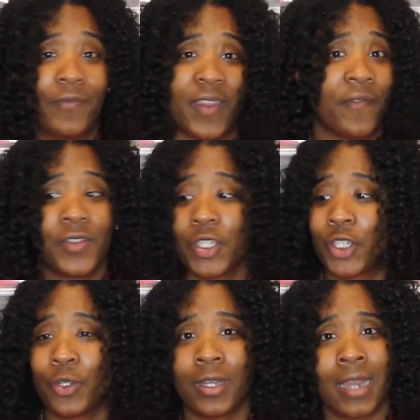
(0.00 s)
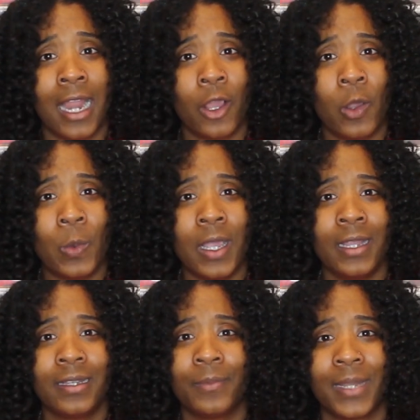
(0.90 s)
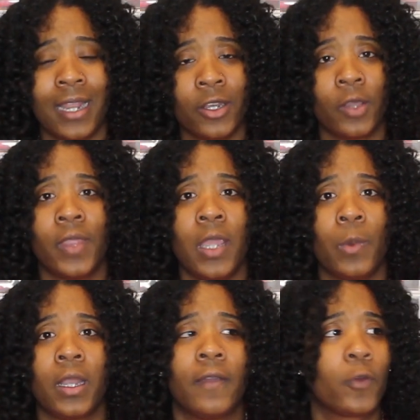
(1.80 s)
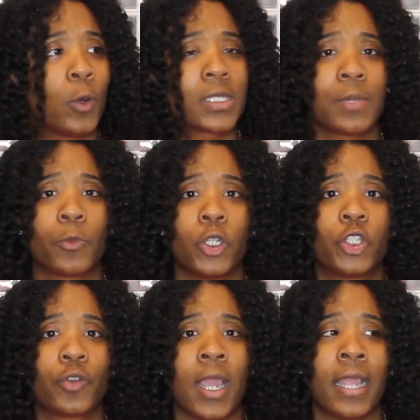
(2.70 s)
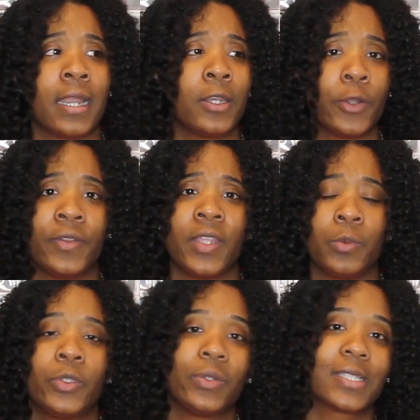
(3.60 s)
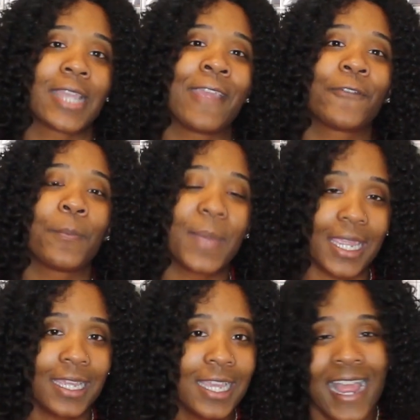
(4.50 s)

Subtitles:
if it's a shoe that I don't want, but I know they want, of course I'm going to try, and I know that they will do the same for me.